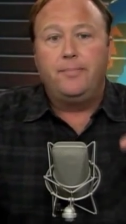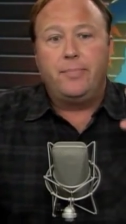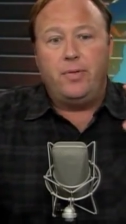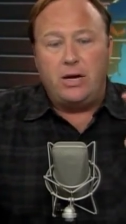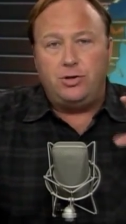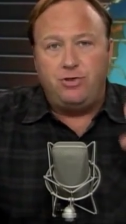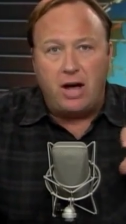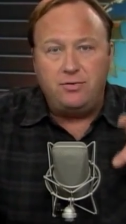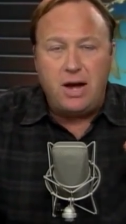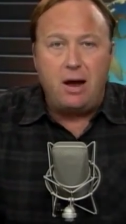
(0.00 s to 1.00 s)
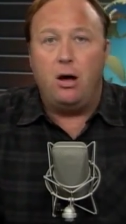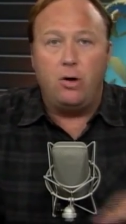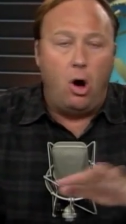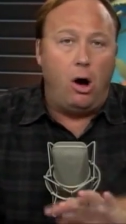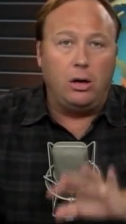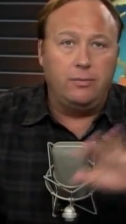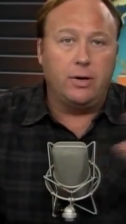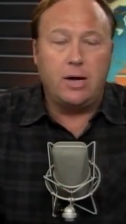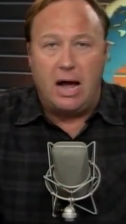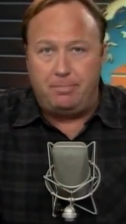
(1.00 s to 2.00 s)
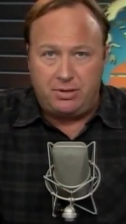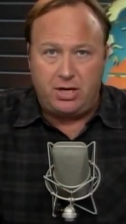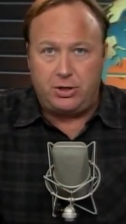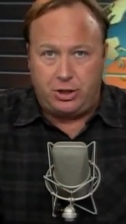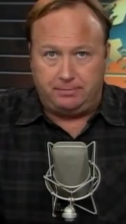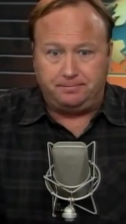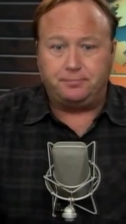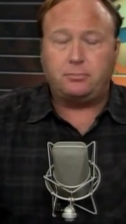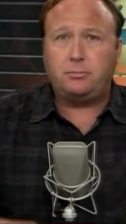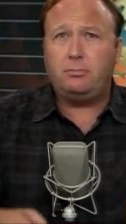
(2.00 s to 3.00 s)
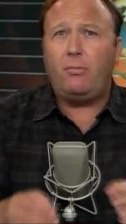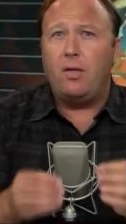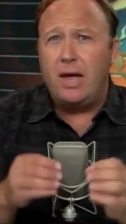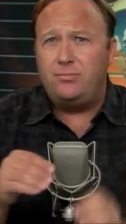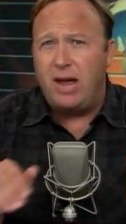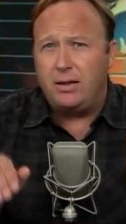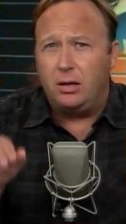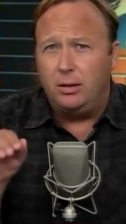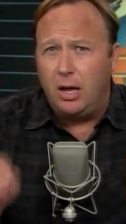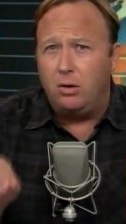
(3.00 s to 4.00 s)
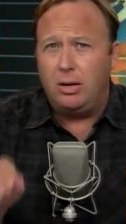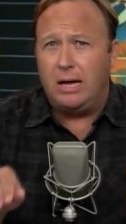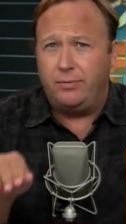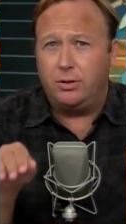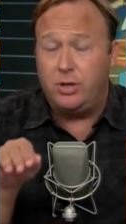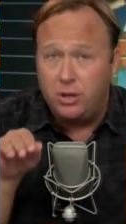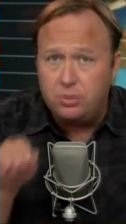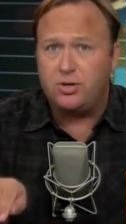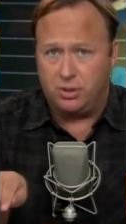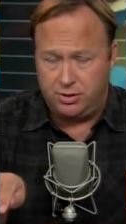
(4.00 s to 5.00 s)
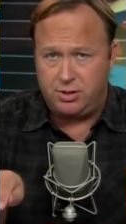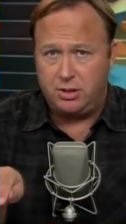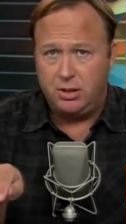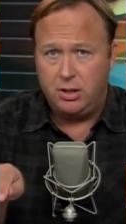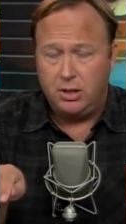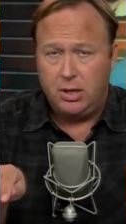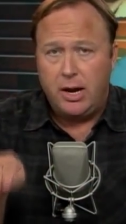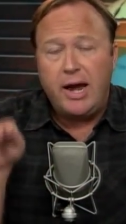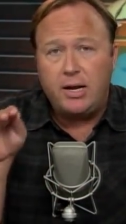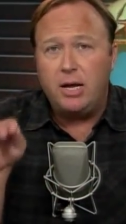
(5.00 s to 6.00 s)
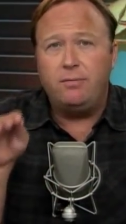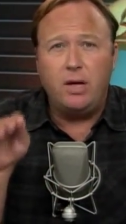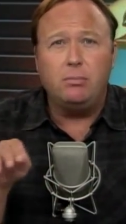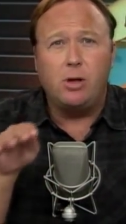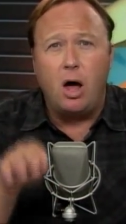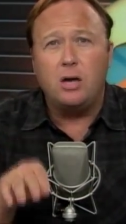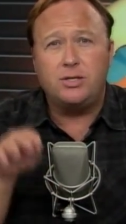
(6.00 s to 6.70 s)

They shut down all of their competition. They take the low-level users and give them long